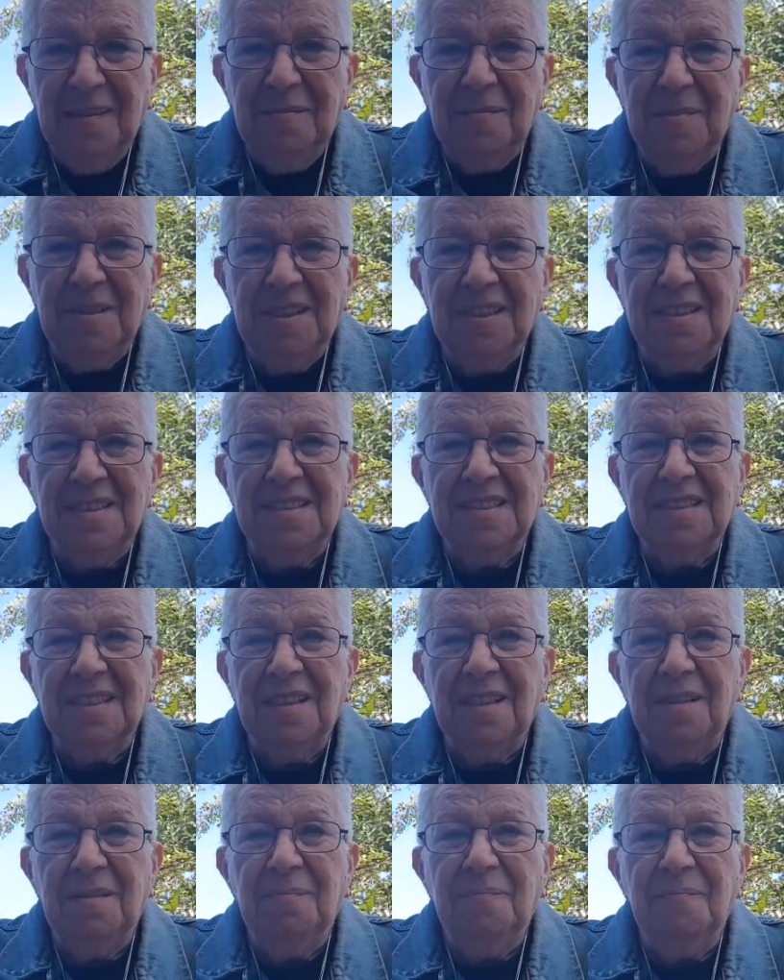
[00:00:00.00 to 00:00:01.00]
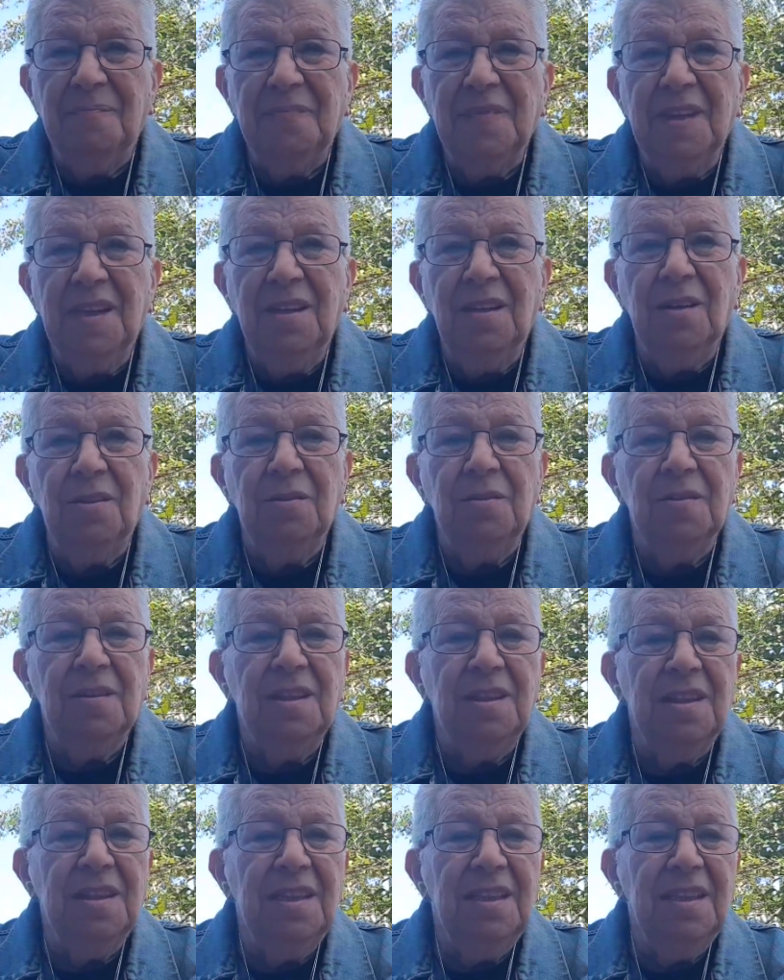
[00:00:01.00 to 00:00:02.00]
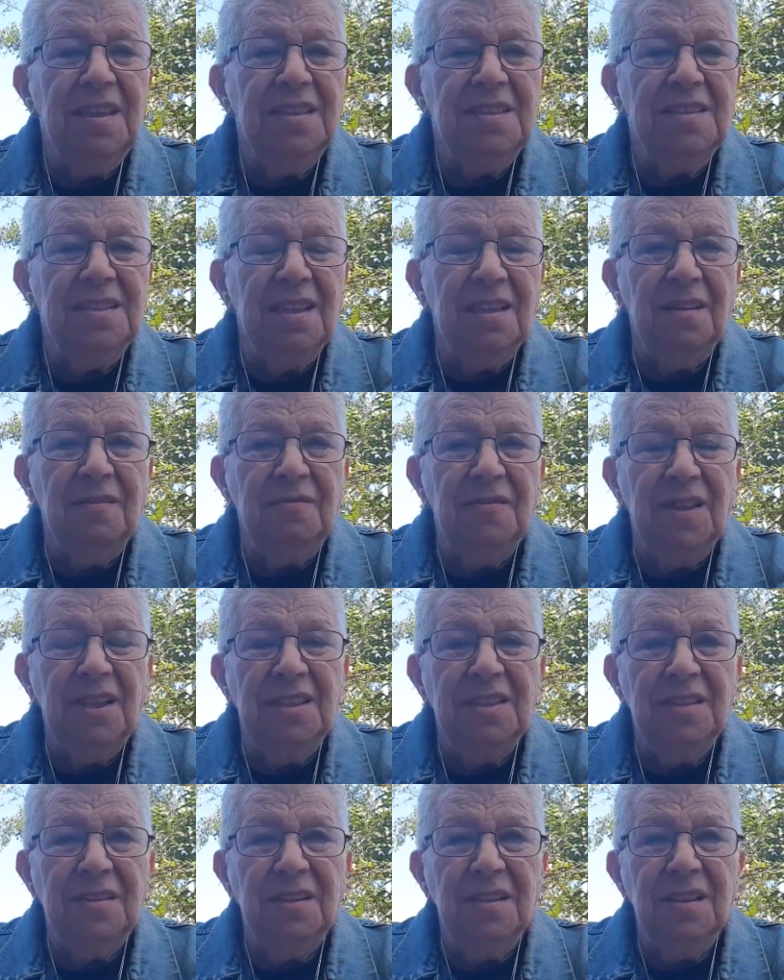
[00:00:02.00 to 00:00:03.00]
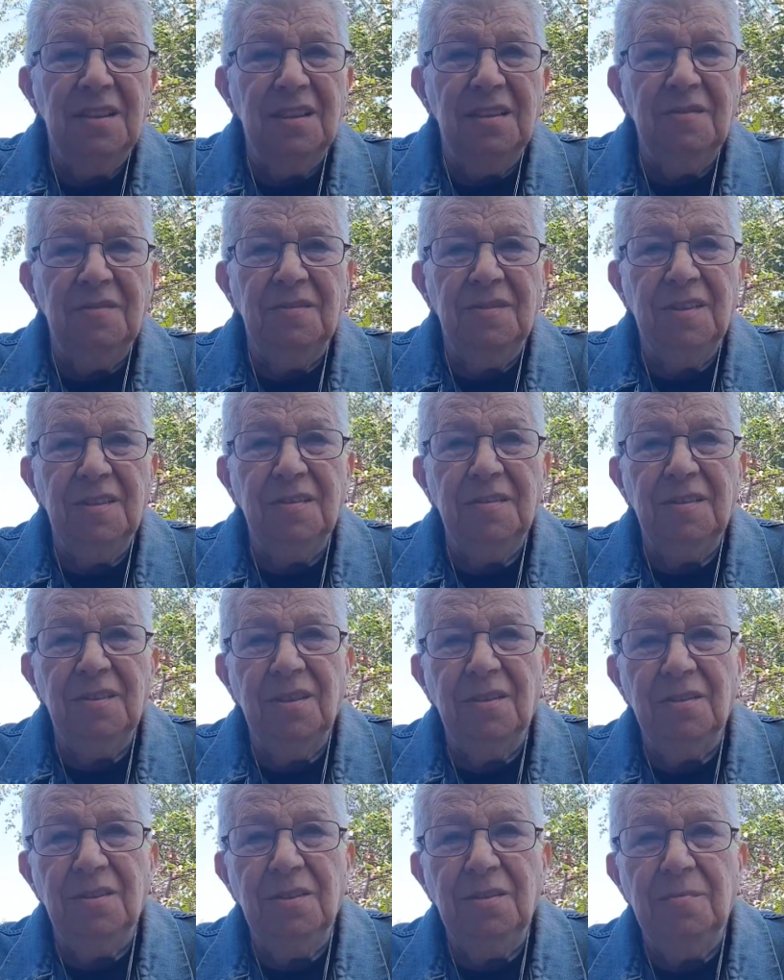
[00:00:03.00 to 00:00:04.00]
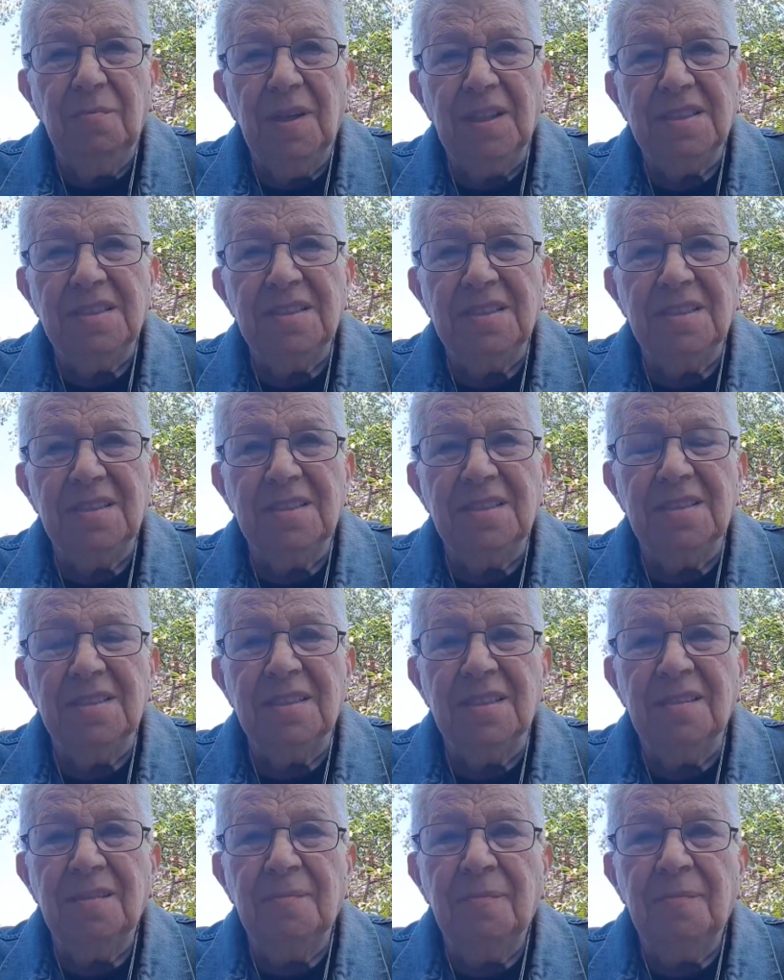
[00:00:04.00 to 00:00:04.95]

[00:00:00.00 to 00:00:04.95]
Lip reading: But you know, the thing is that I find it, if you know, you mustn't